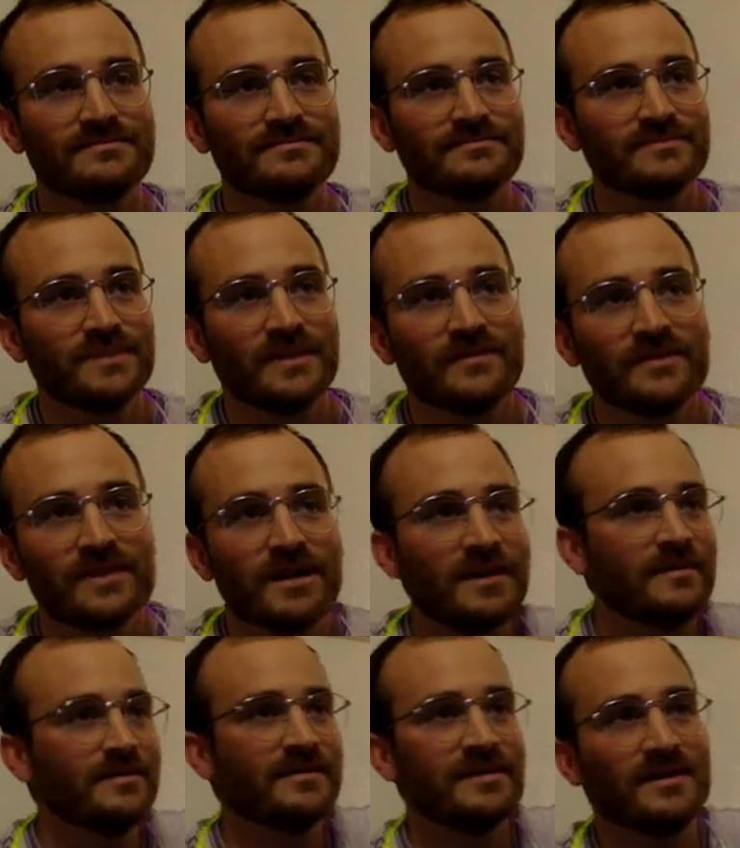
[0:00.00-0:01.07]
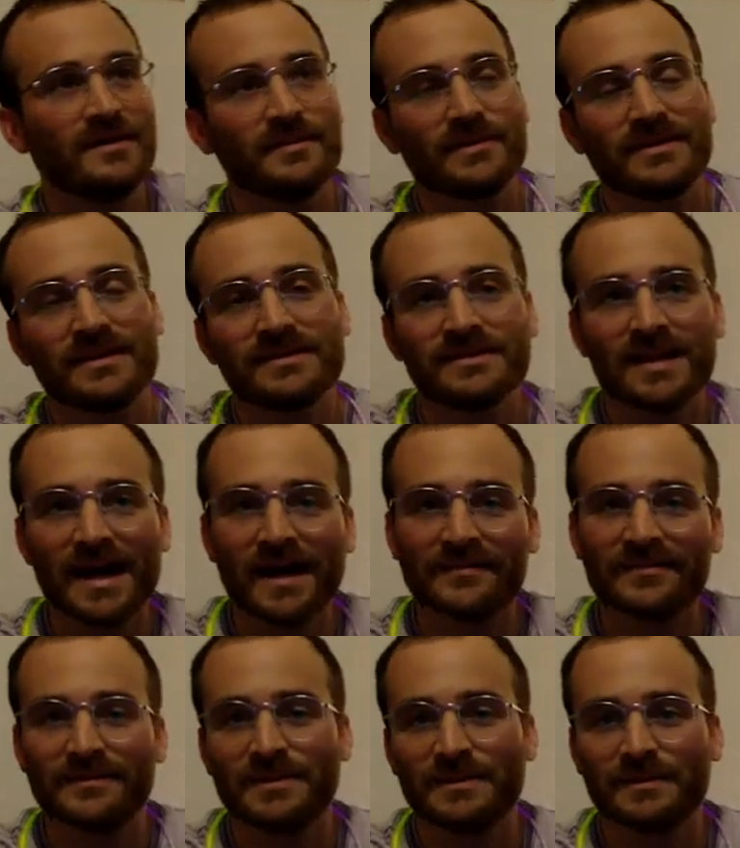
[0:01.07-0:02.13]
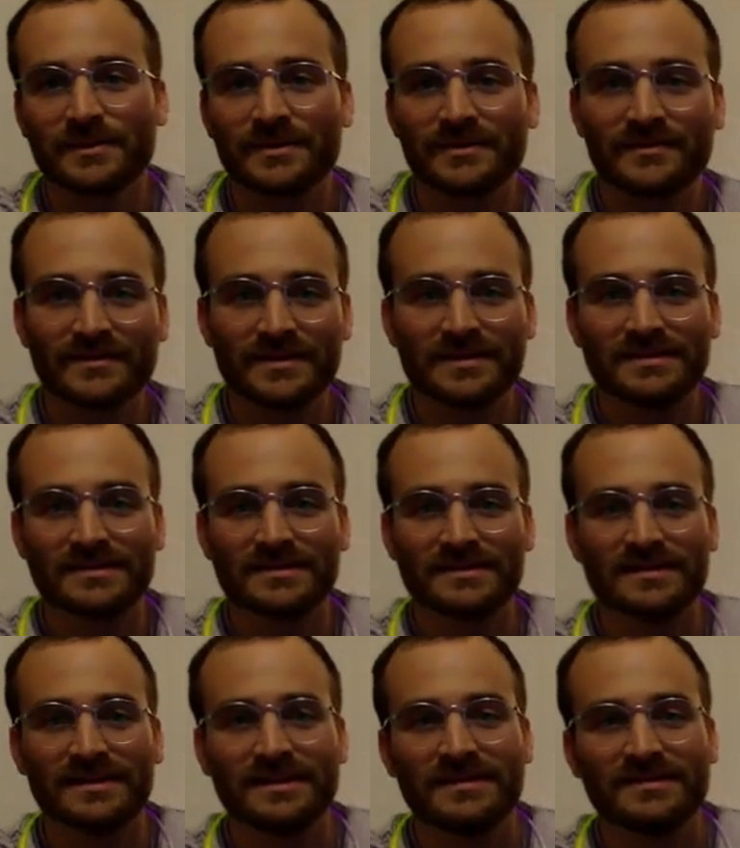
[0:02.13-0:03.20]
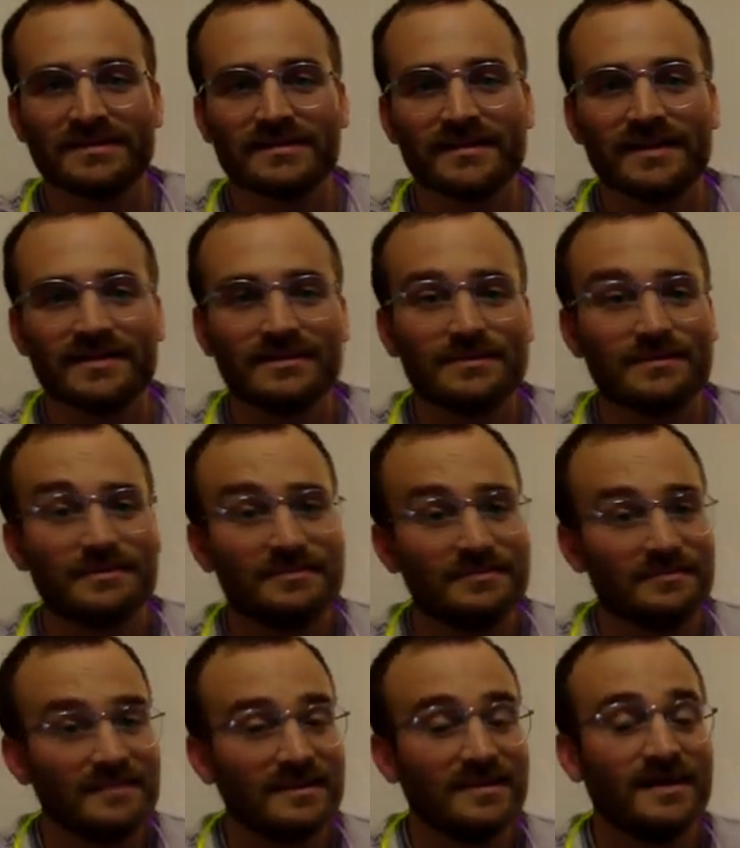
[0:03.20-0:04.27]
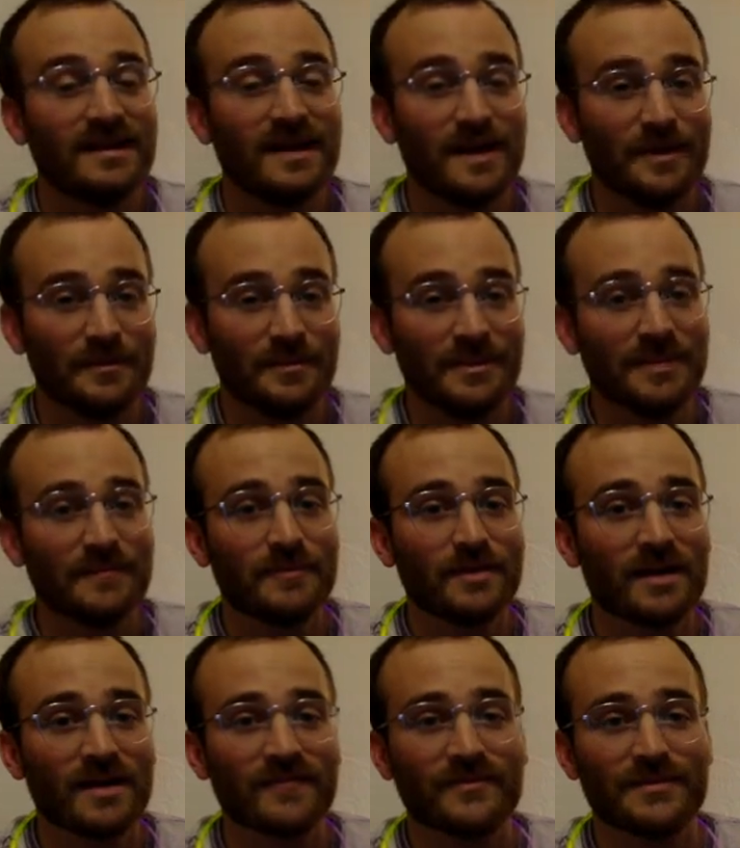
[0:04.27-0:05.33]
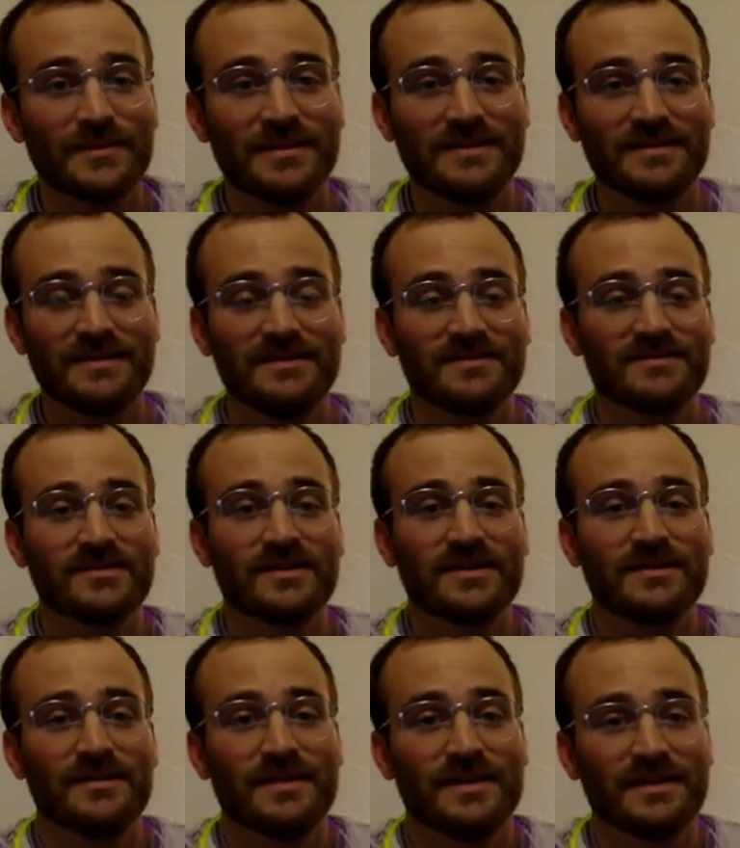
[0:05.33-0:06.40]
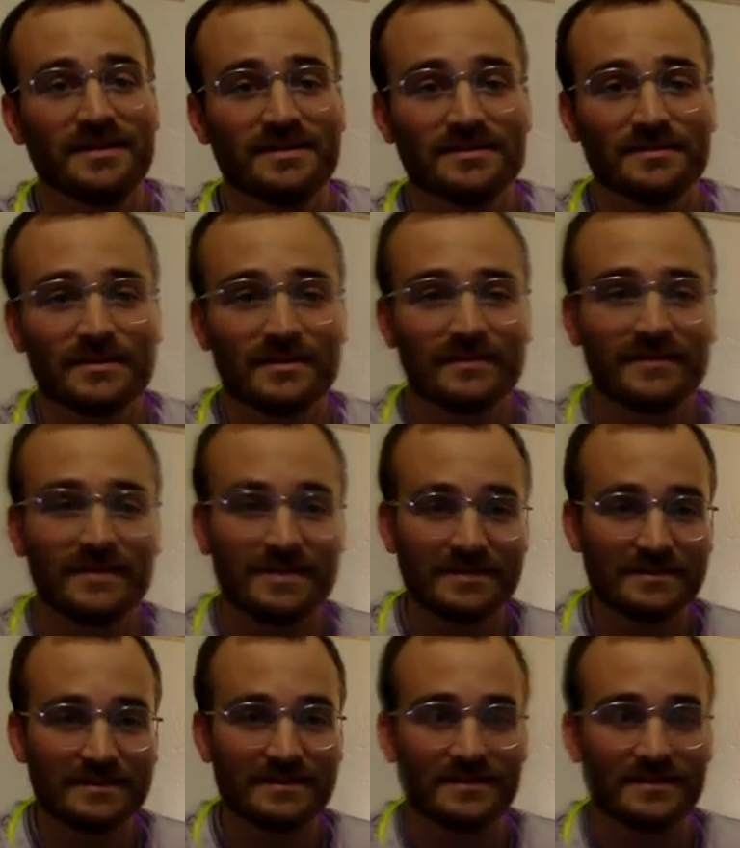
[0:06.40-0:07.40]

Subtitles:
whatever comes up, it doesn't have to be perfect. And so that's a big block for me, is trying to make things perfect.